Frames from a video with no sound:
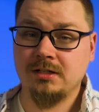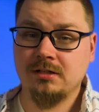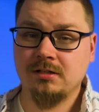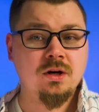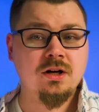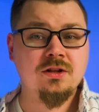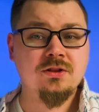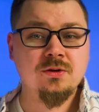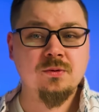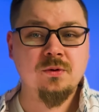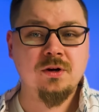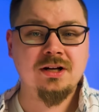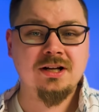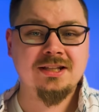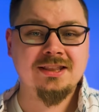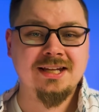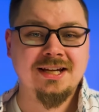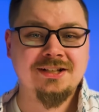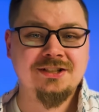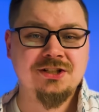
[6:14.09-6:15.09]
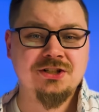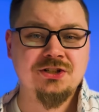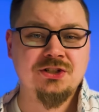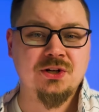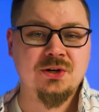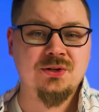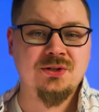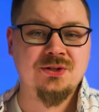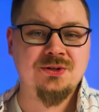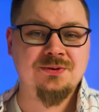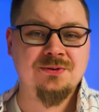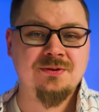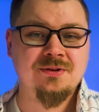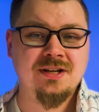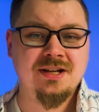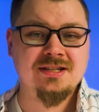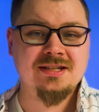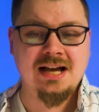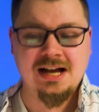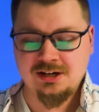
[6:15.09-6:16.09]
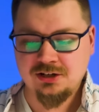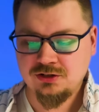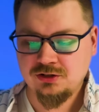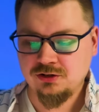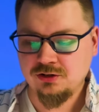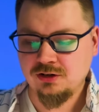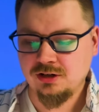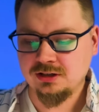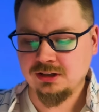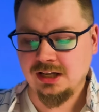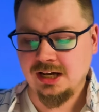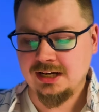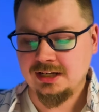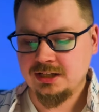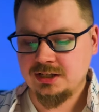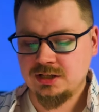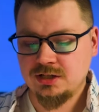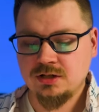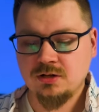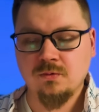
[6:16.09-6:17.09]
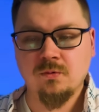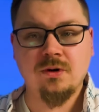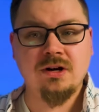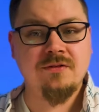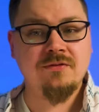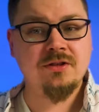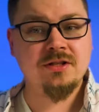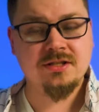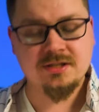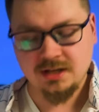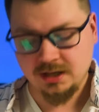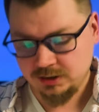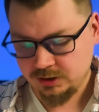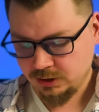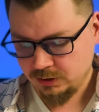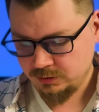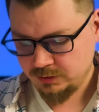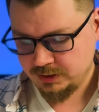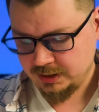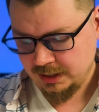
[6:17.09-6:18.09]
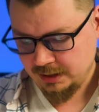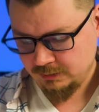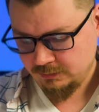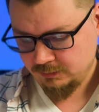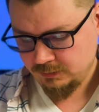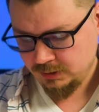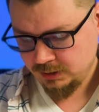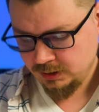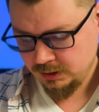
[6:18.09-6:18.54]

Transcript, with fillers: One other one I'd like to show you is how to turn on lights whenever the sun goes down.